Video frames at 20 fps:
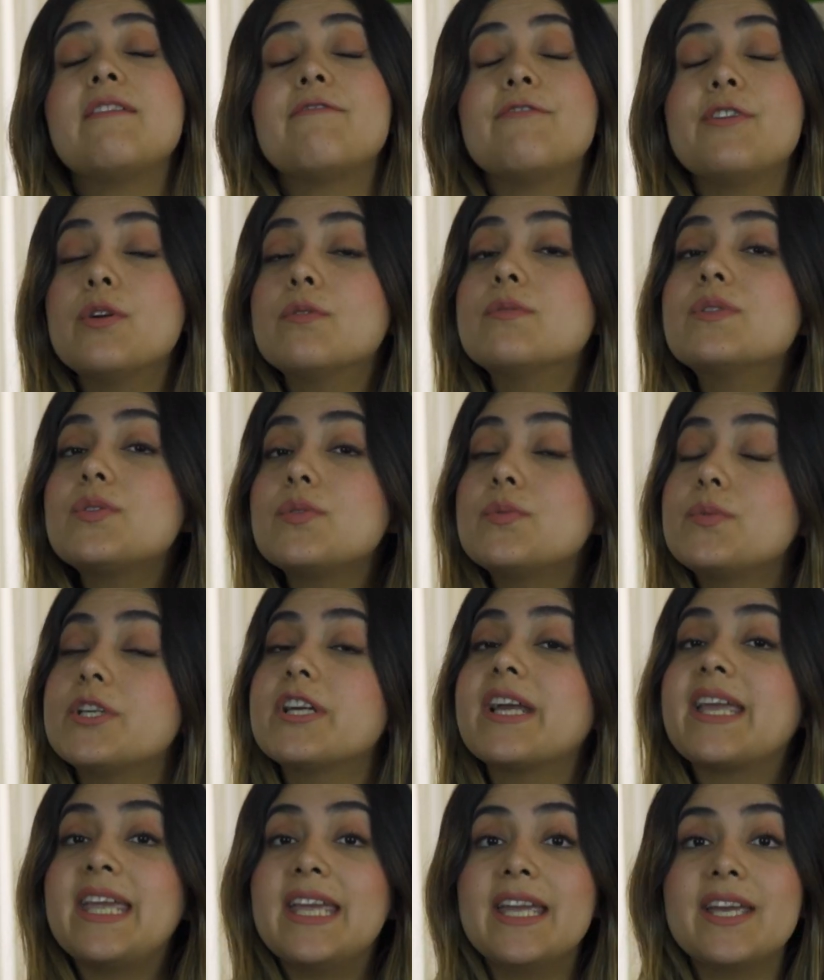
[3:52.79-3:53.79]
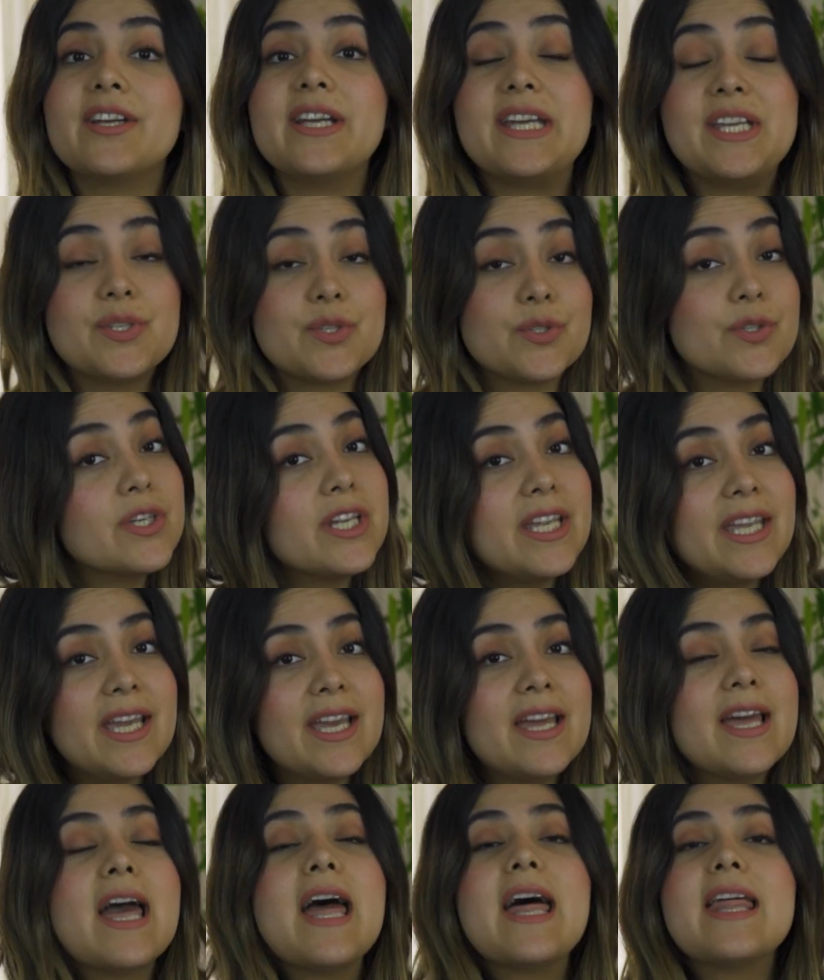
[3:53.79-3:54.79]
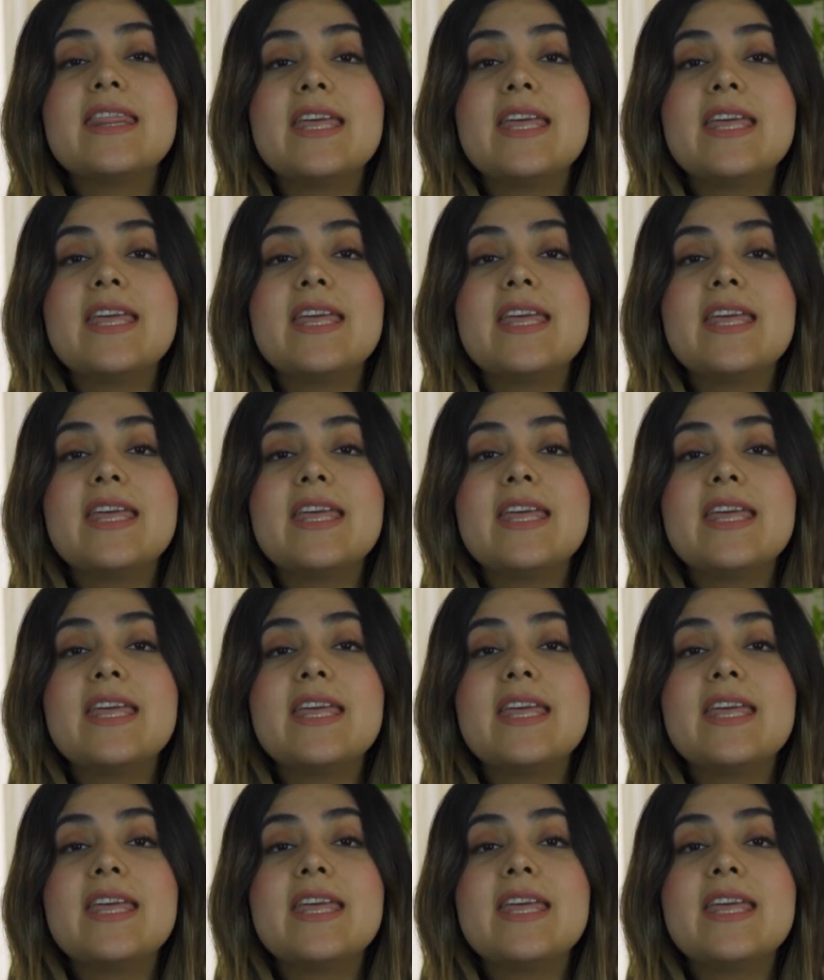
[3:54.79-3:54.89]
if you want to work here in Turkey,